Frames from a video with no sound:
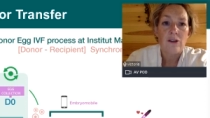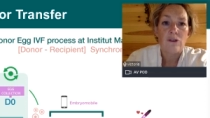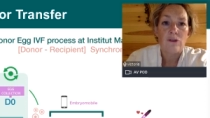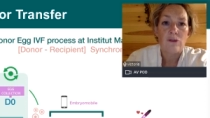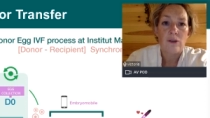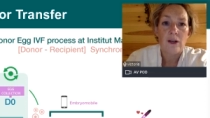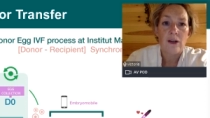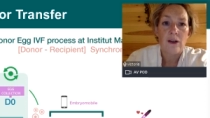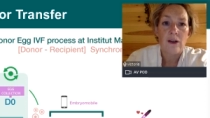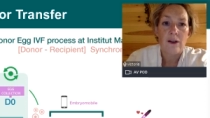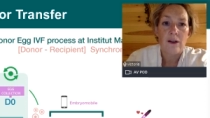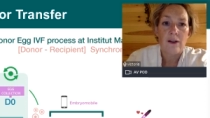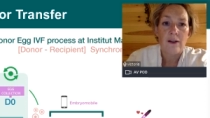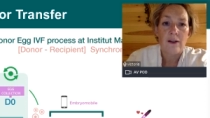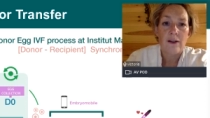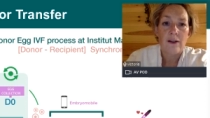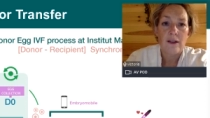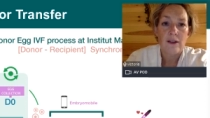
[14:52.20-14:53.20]
to occur
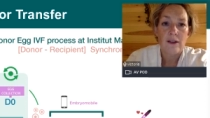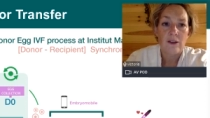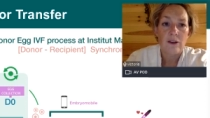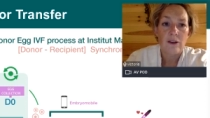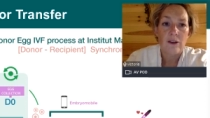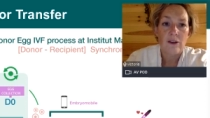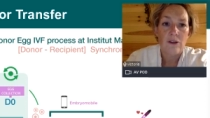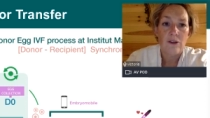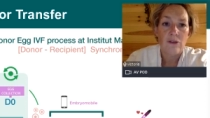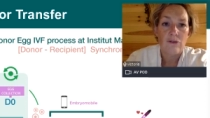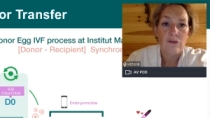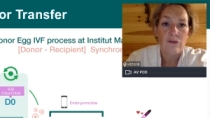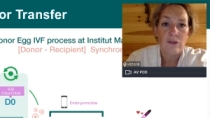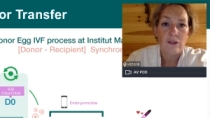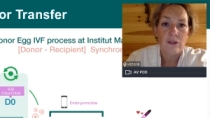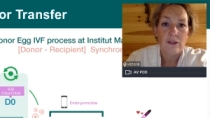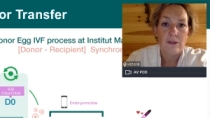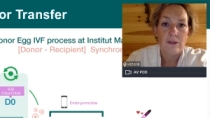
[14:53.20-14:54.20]
into her
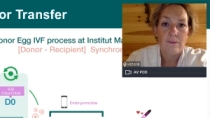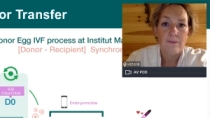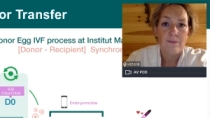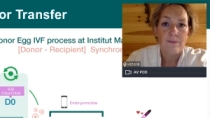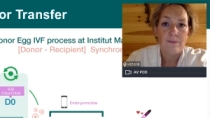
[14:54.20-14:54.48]
uterus.